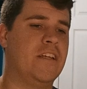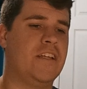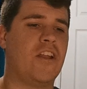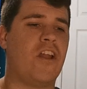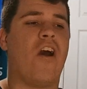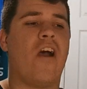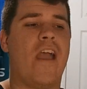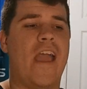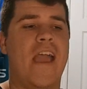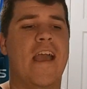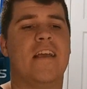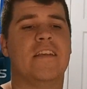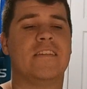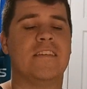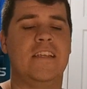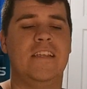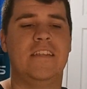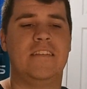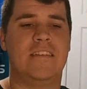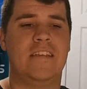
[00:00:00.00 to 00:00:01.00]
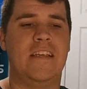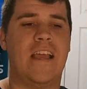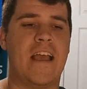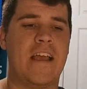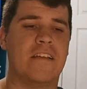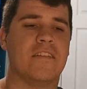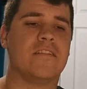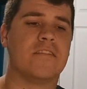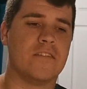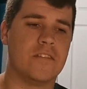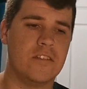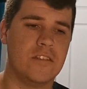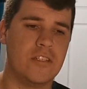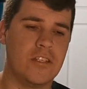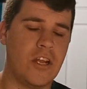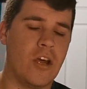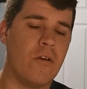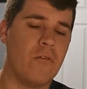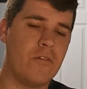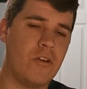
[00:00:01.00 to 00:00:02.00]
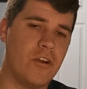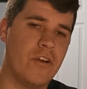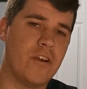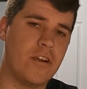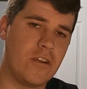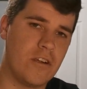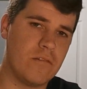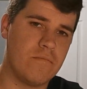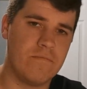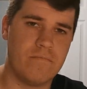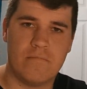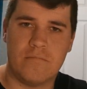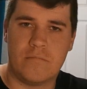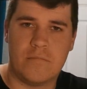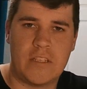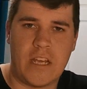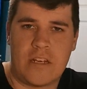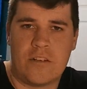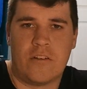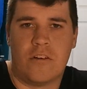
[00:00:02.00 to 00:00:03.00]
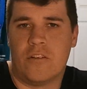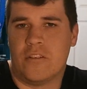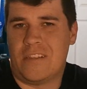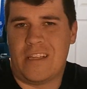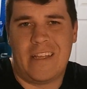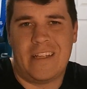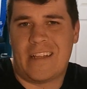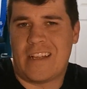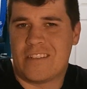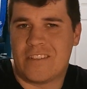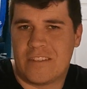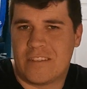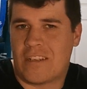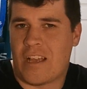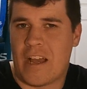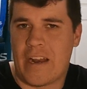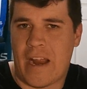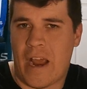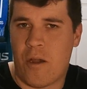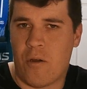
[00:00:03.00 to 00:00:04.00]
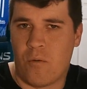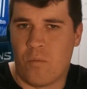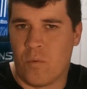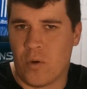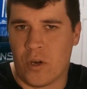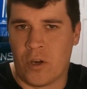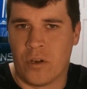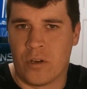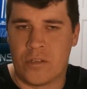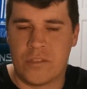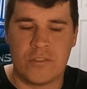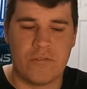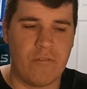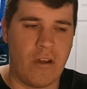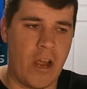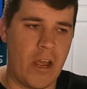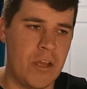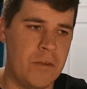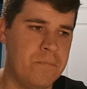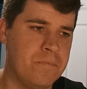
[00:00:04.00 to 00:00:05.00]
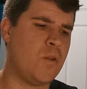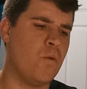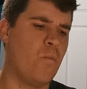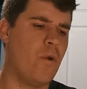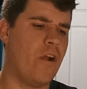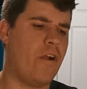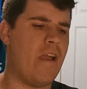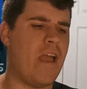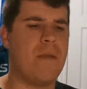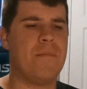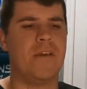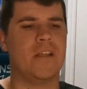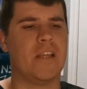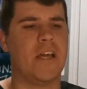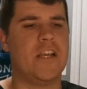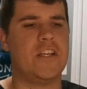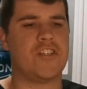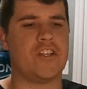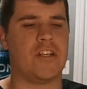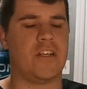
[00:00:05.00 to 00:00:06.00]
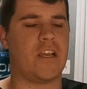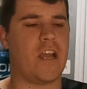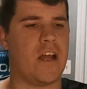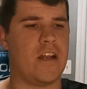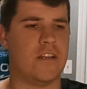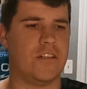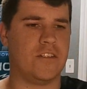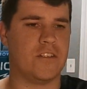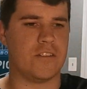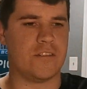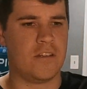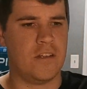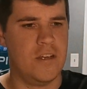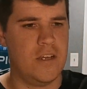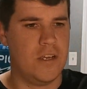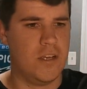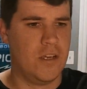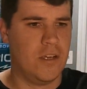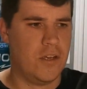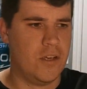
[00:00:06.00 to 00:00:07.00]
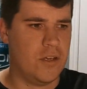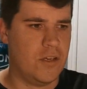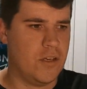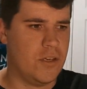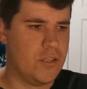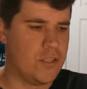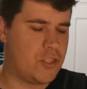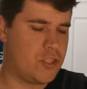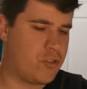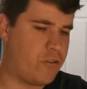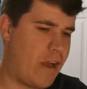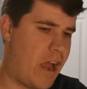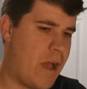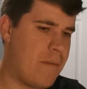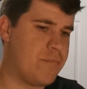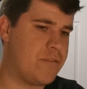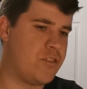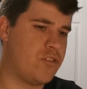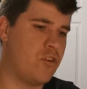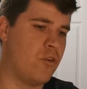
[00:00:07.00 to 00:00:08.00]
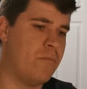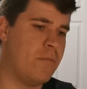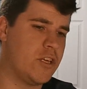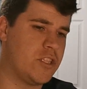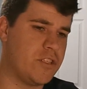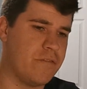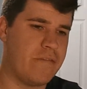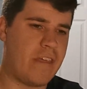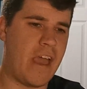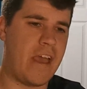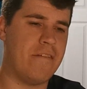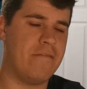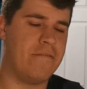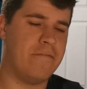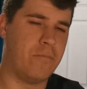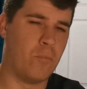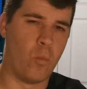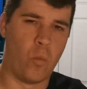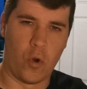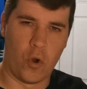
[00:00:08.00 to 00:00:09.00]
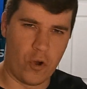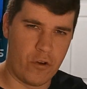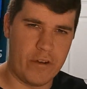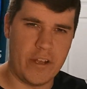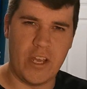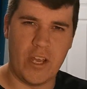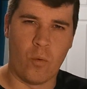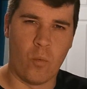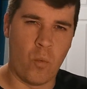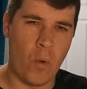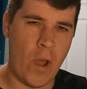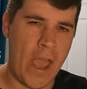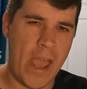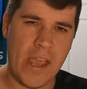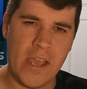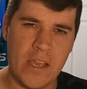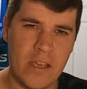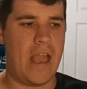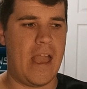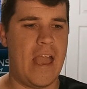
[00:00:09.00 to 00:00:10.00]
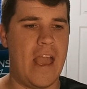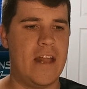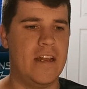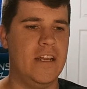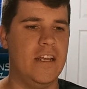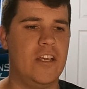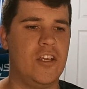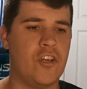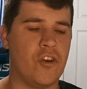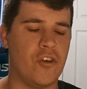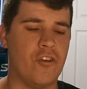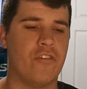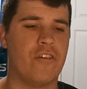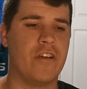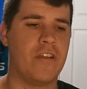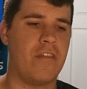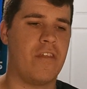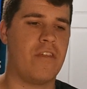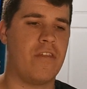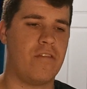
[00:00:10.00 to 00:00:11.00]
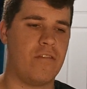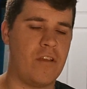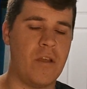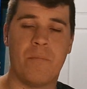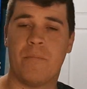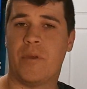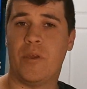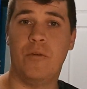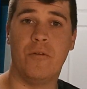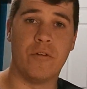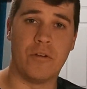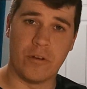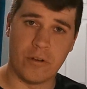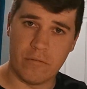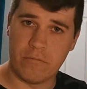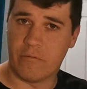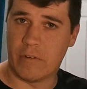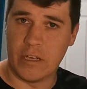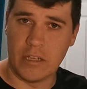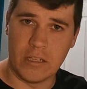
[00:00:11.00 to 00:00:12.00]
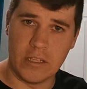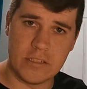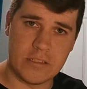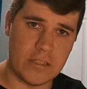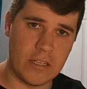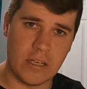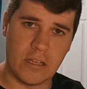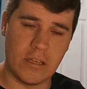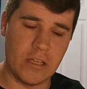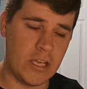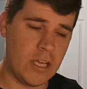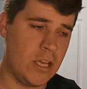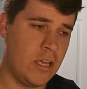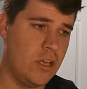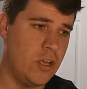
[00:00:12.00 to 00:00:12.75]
not as easy as, current technology. Like, that's just kind of how it works, right? Where emulation kind of just scraps so much of that worry away. Any current computer, realistically,